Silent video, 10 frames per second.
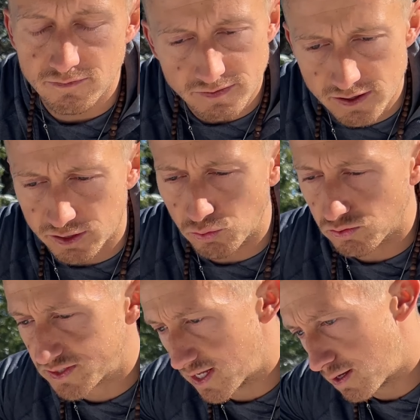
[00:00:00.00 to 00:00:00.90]
Very
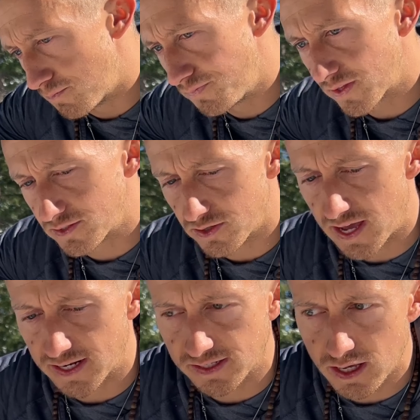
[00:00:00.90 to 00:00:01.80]
cool setup. So
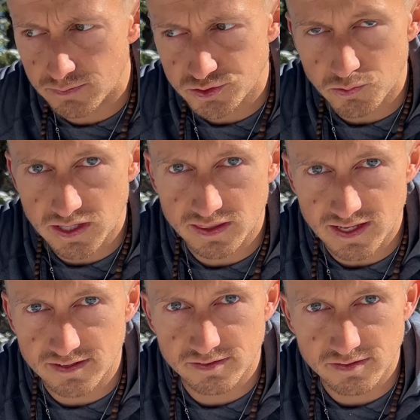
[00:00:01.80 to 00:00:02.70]
that comes with
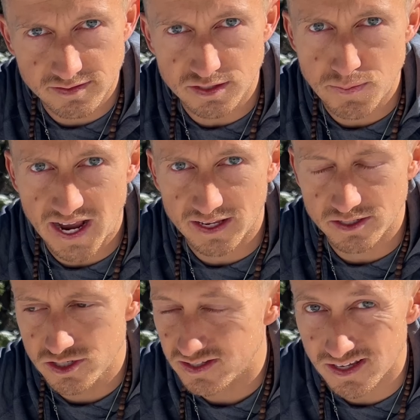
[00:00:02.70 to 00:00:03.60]
this, this
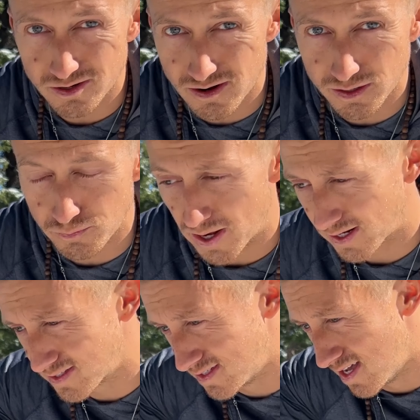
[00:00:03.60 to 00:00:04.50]
package. It's under 100
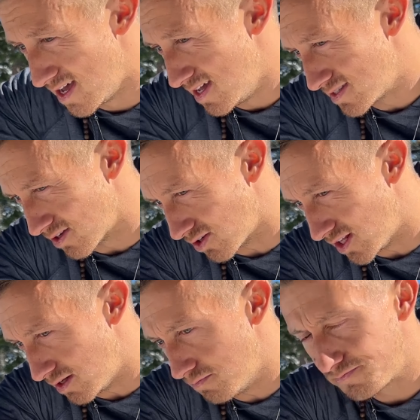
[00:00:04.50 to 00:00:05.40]
bucks. That's all you
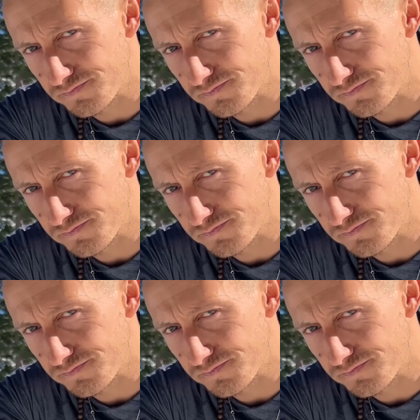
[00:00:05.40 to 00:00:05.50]
need